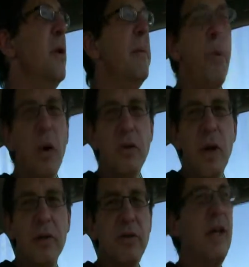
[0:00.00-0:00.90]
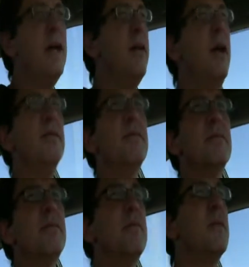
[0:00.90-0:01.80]
Very important to understand that.
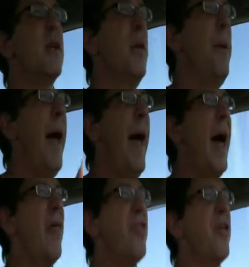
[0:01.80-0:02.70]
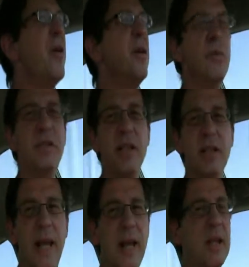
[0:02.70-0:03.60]
The path which
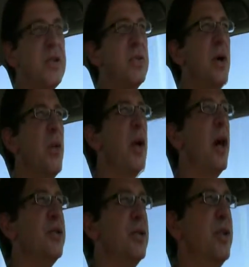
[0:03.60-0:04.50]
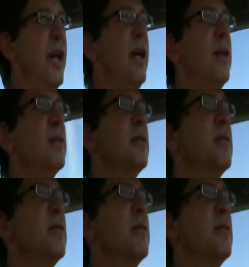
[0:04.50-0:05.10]
has led us to where we are today